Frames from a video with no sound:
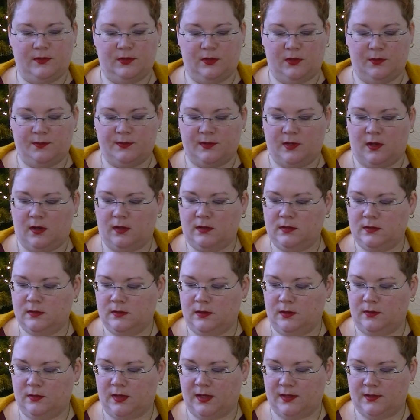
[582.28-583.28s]
toe-up socks.
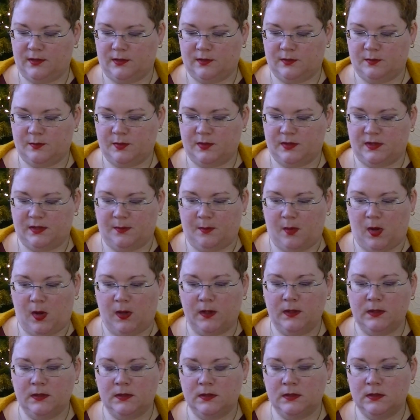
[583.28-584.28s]
You can just put them
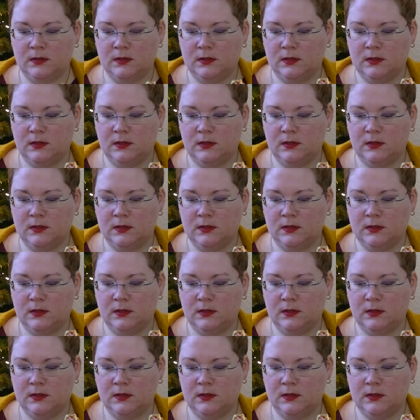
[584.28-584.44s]
on.